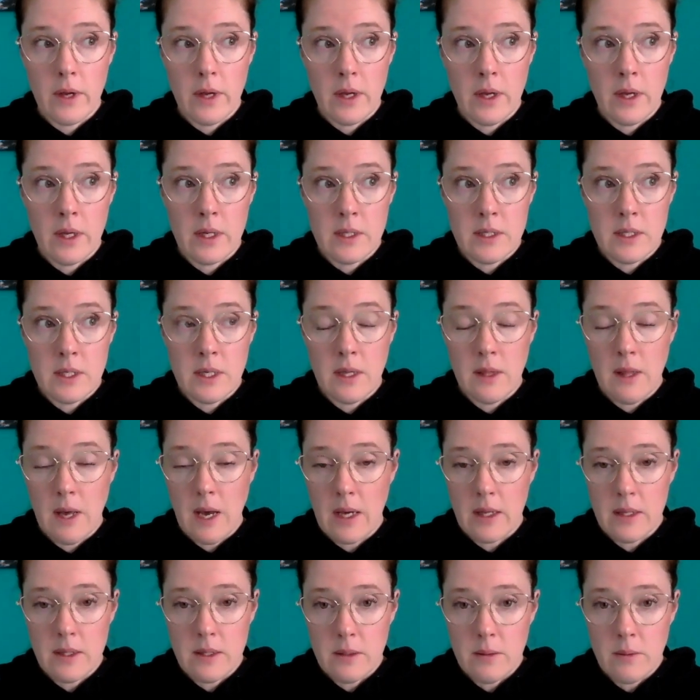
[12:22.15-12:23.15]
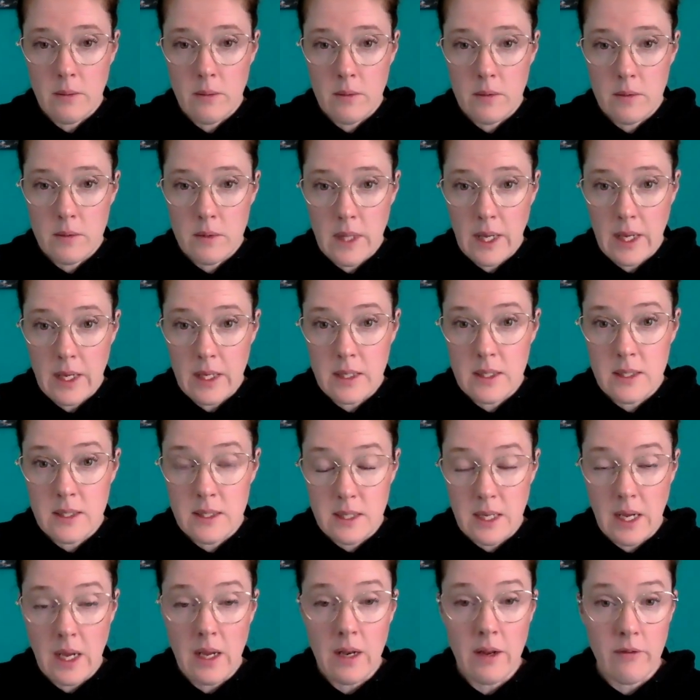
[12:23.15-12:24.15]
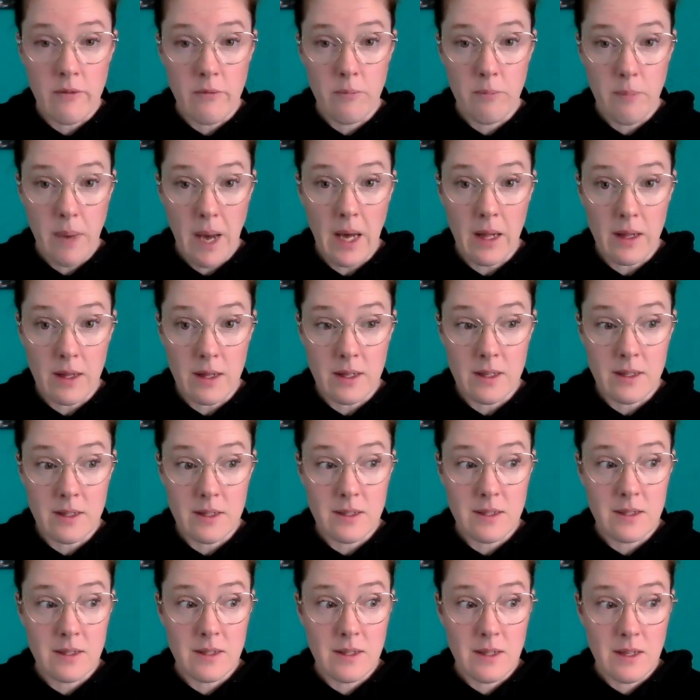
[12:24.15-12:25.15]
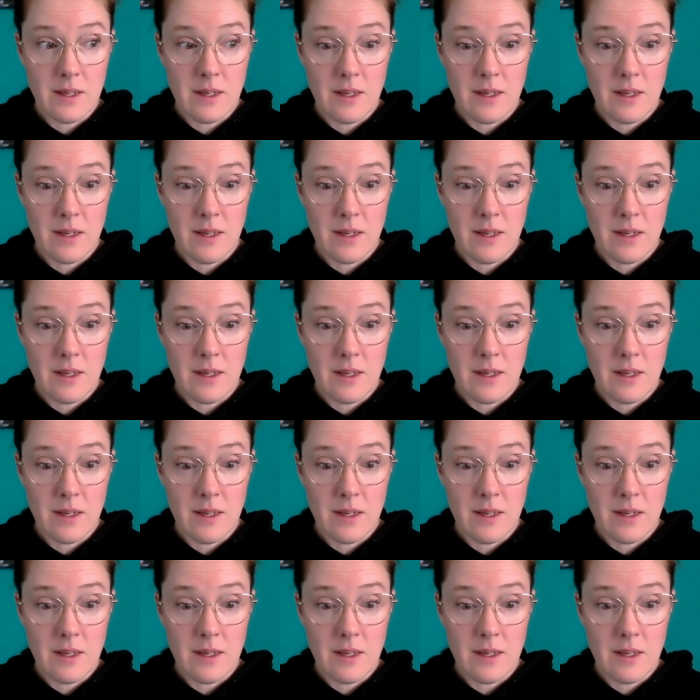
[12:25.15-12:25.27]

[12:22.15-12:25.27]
into that like state of balance.